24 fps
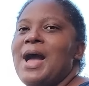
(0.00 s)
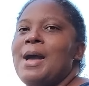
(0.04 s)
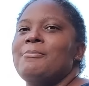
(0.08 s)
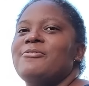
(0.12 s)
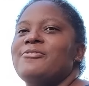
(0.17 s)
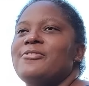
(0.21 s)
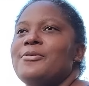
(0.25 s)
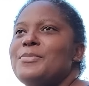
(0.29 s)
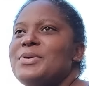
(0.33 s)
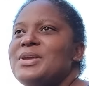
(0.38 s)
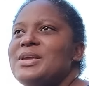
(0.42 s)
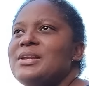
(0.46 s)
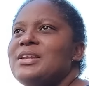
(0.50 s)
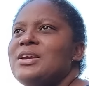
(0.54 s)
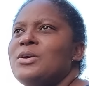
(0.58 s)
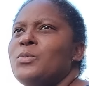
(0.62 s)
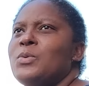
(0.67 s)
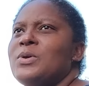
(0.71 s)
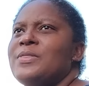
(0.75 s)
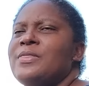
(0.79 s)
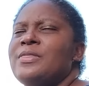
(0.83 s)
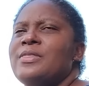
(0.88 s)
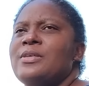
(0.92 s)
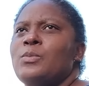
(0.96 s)
I'm familiar
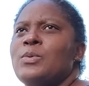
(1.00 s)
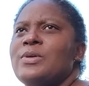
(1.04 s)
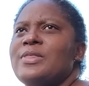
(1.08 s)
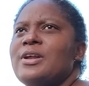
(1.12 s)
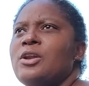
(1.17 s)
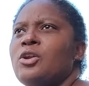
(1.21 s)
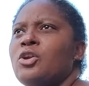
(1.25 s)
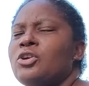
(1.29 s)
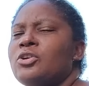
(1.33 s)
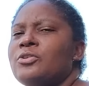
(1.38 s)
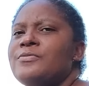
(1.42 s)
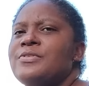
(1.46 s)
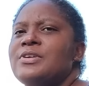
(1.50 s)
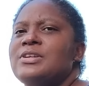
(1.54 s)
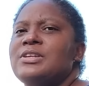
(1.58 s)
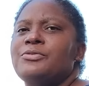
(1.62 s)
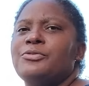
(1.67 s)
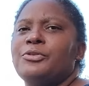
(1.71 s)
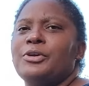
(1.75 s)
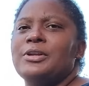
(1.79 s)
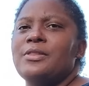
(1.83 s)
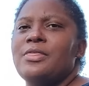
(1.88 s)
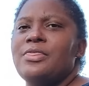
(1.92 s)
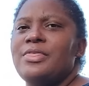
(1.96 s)
with a lot of the
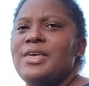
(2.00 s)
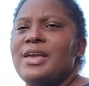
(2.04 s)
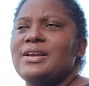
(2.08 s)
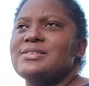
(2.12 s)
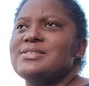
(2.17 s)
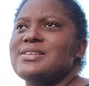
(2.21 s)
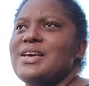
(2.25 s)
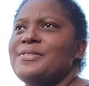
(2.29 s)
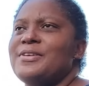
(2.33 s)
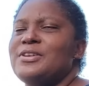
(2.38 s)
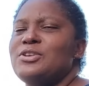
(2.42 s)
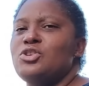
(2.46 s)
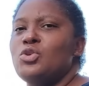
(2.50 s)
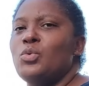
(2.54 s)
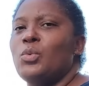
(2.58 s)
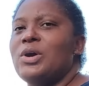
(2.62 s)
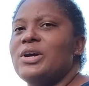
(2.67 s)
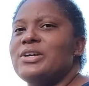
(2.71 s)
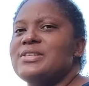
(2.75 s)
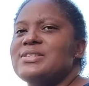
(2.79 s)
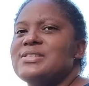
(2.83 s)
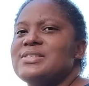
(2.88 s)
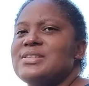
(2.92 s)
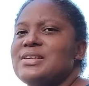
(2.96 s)
different things and the
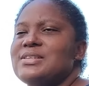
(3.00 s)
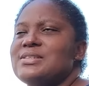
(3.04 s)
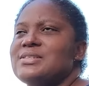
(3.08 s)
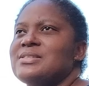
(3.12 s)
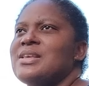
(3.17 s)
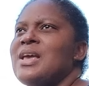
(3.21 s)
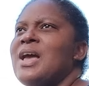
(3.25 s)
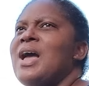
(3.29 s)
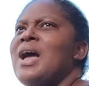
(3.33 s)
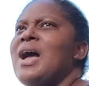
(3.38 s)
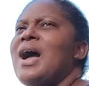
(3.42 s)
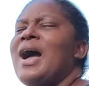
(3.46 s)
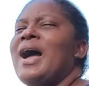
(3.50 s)
nuances.